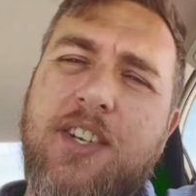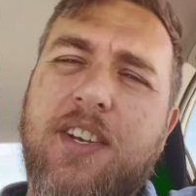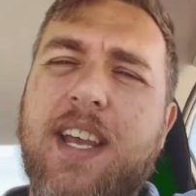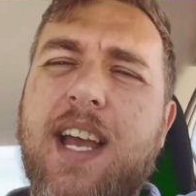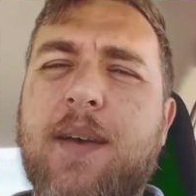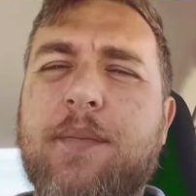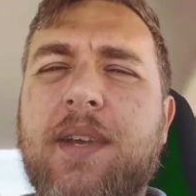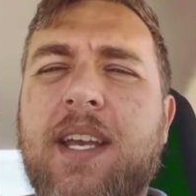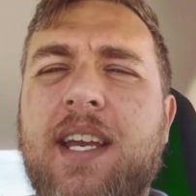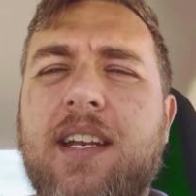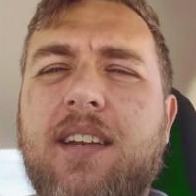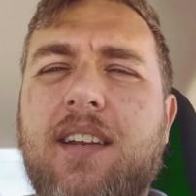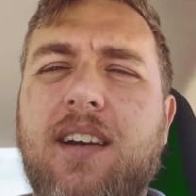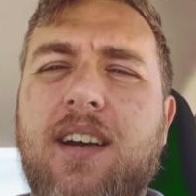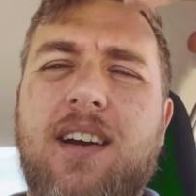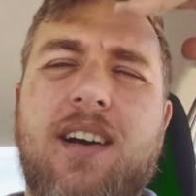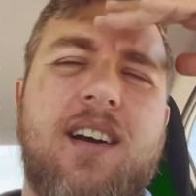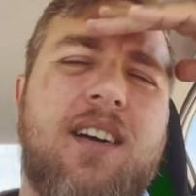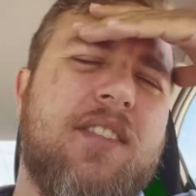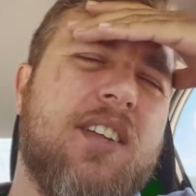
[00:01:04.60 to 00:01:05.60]
yeah, man,
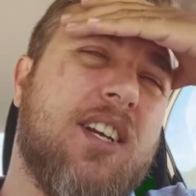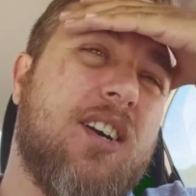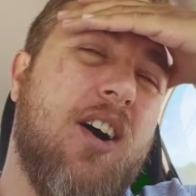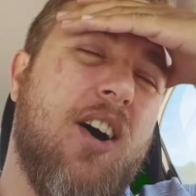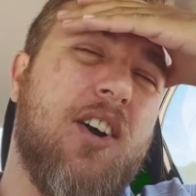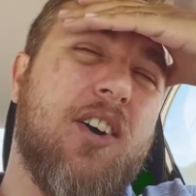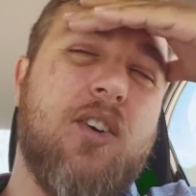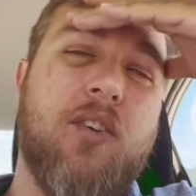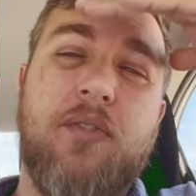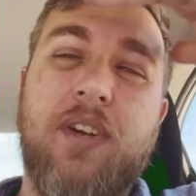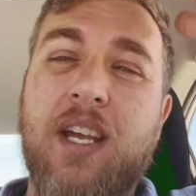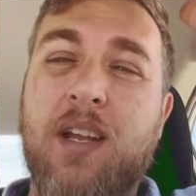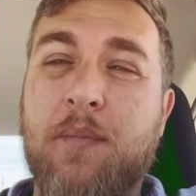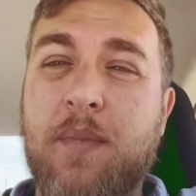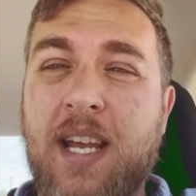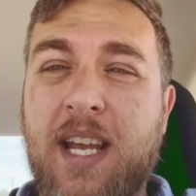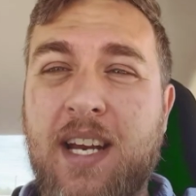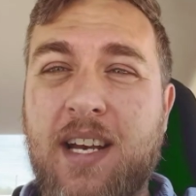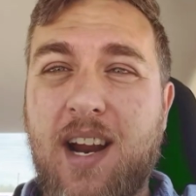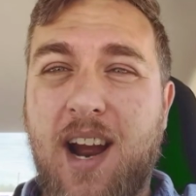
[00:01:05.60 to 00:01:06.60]
the cargo van,
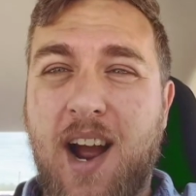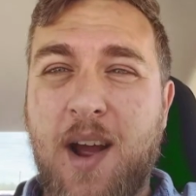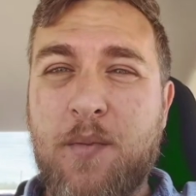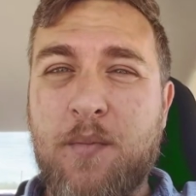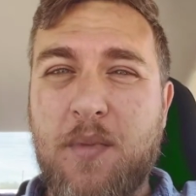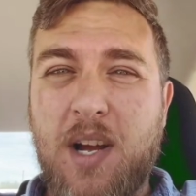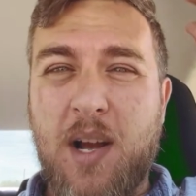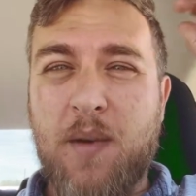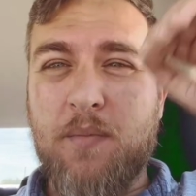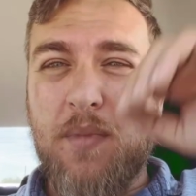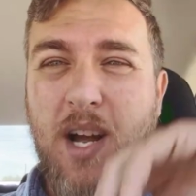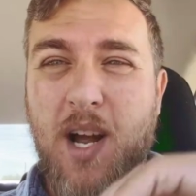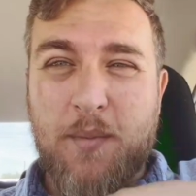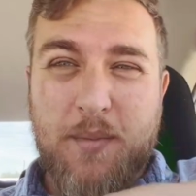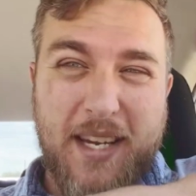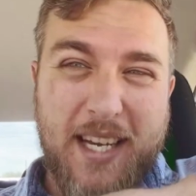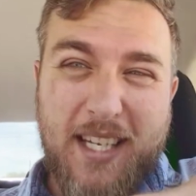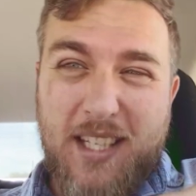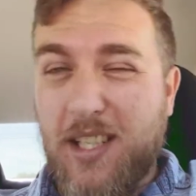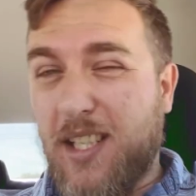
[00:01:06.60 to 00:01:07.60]
man, I'm
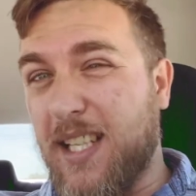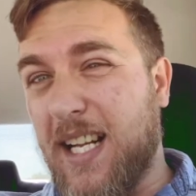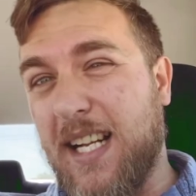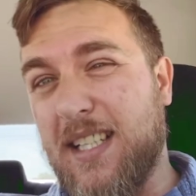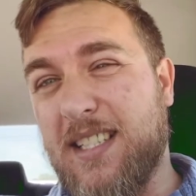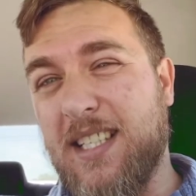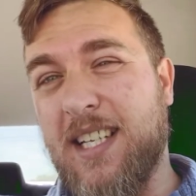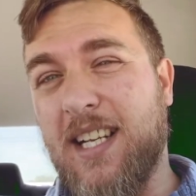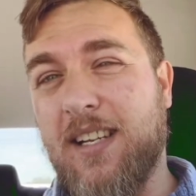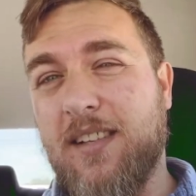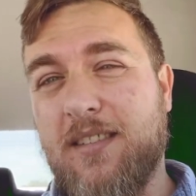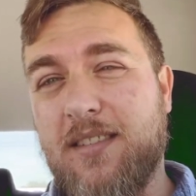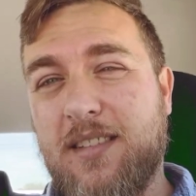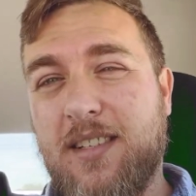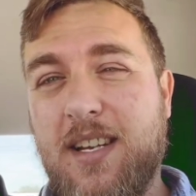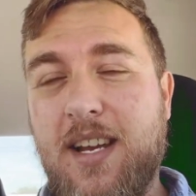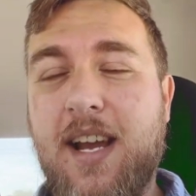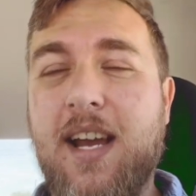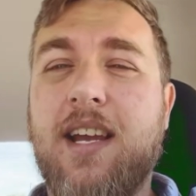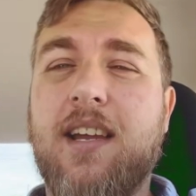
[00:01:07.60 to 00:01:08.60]
killing that thing.
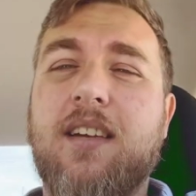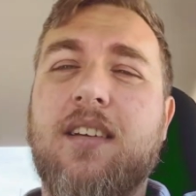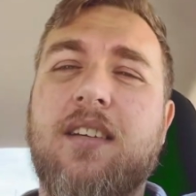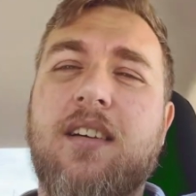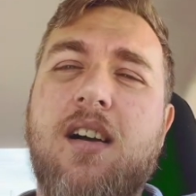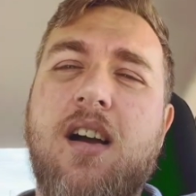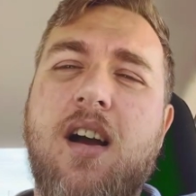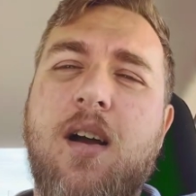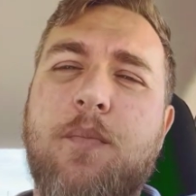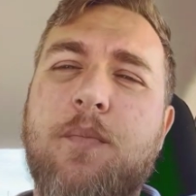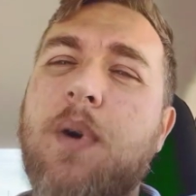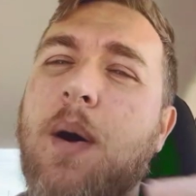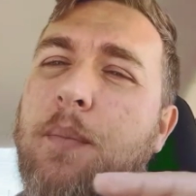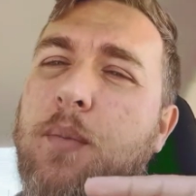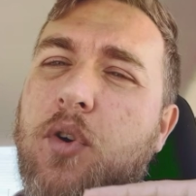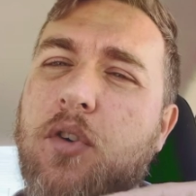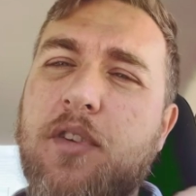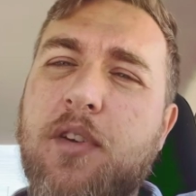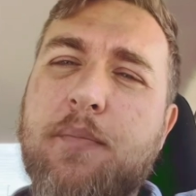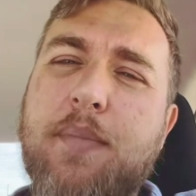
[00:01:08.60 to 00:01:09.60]
Okay. I'm
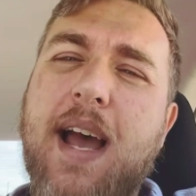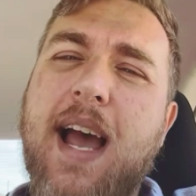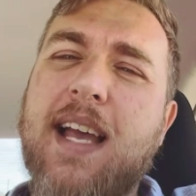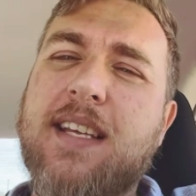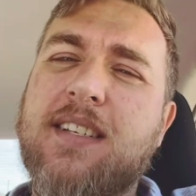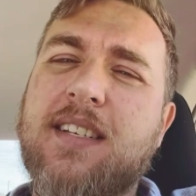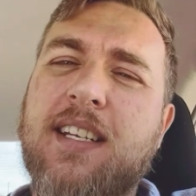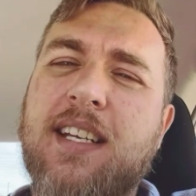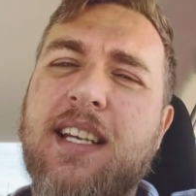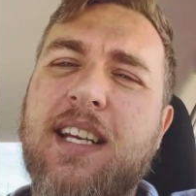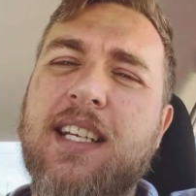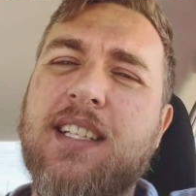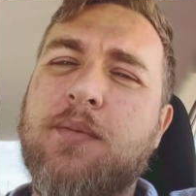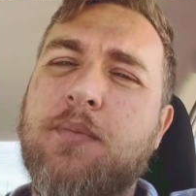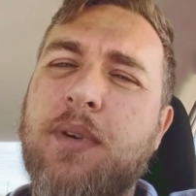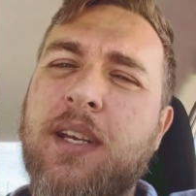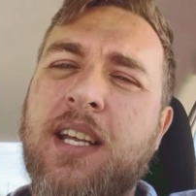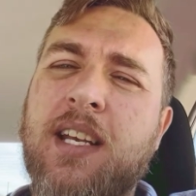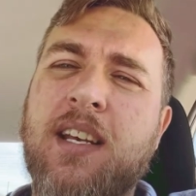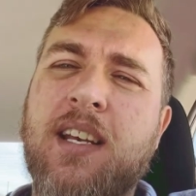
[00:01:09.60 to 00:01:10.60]
moving past it. It's
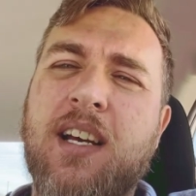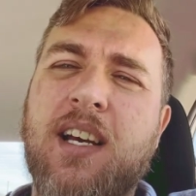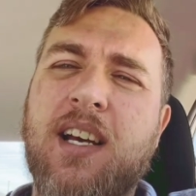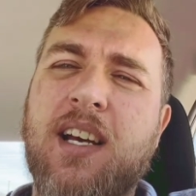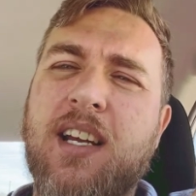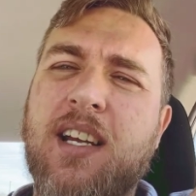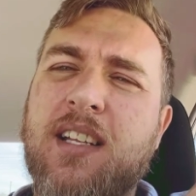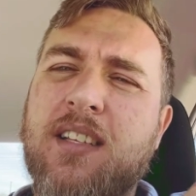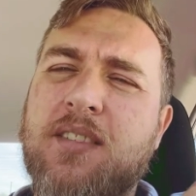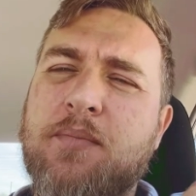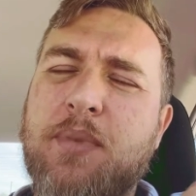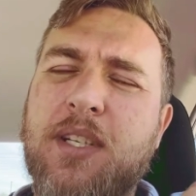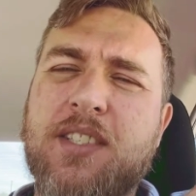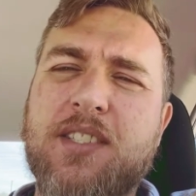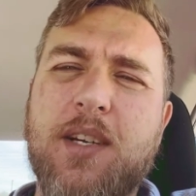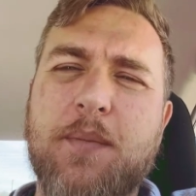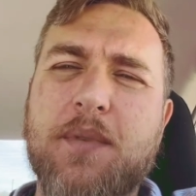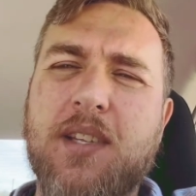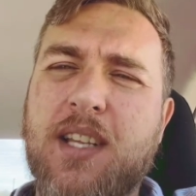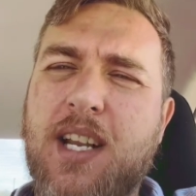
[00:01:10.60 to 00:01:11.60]
been
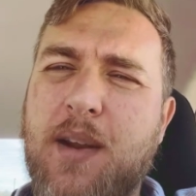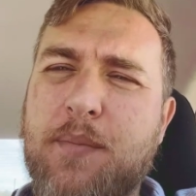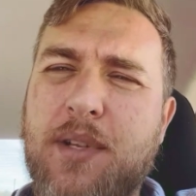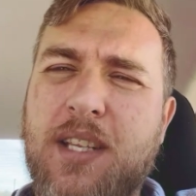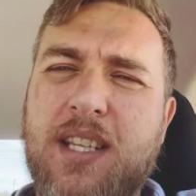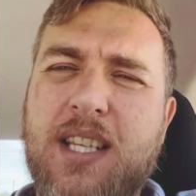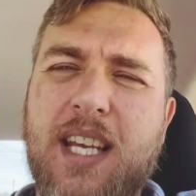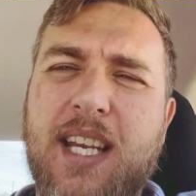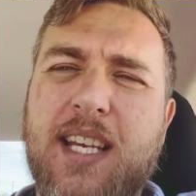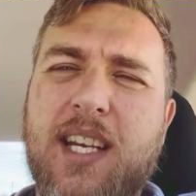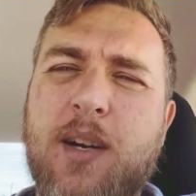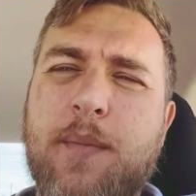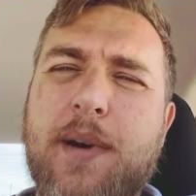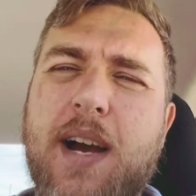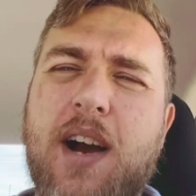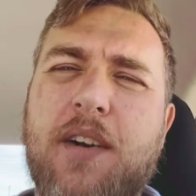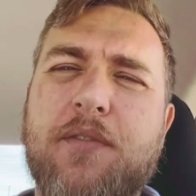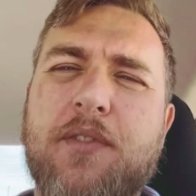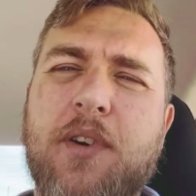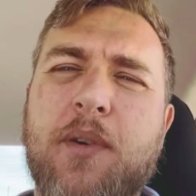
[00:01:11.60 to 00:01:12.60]
something that I've been thinking
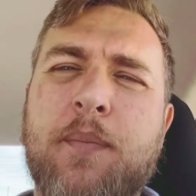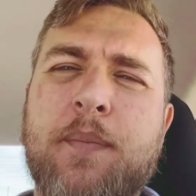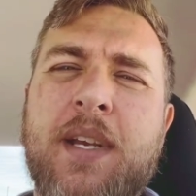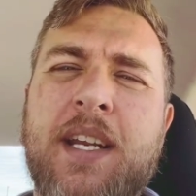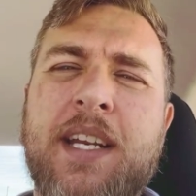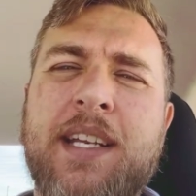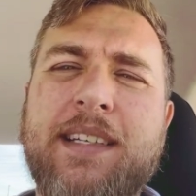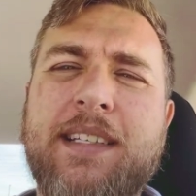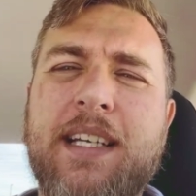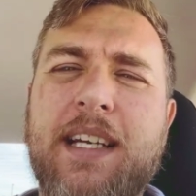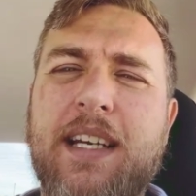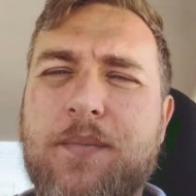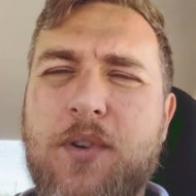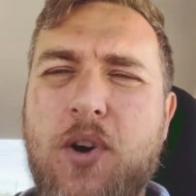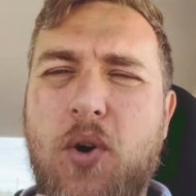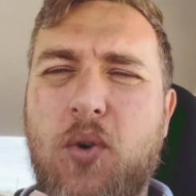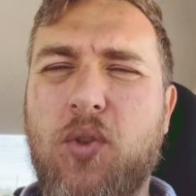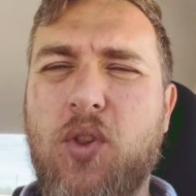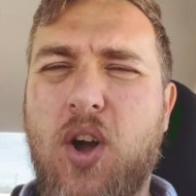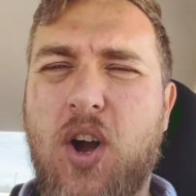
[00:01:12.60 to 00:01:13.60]
about for a minute.
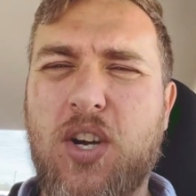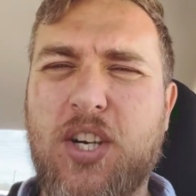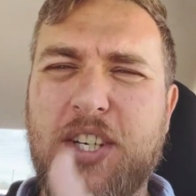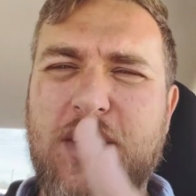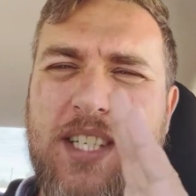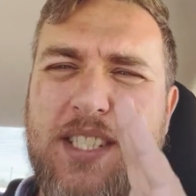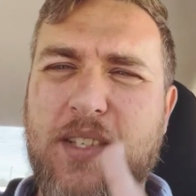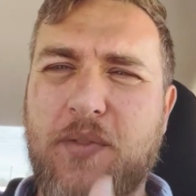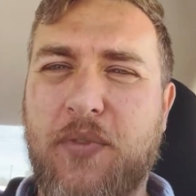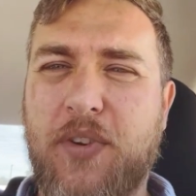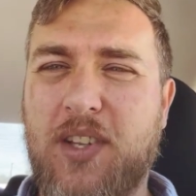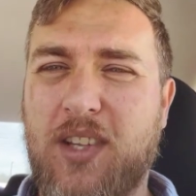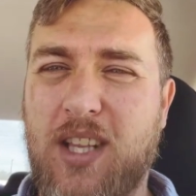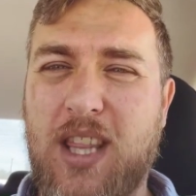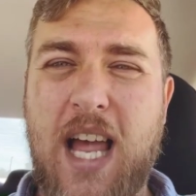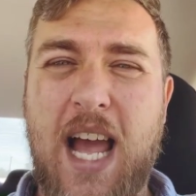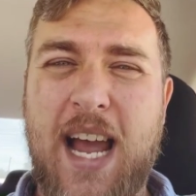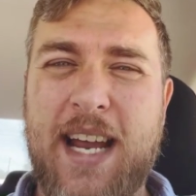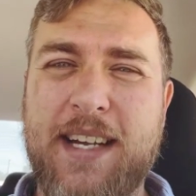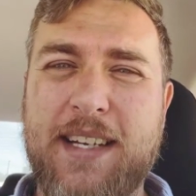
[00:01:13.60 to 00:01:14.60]
No longer does it feel
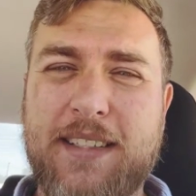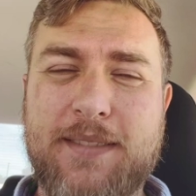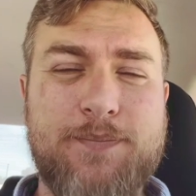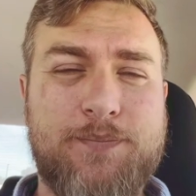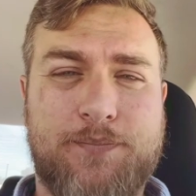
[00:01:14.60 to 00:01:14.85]
aligned.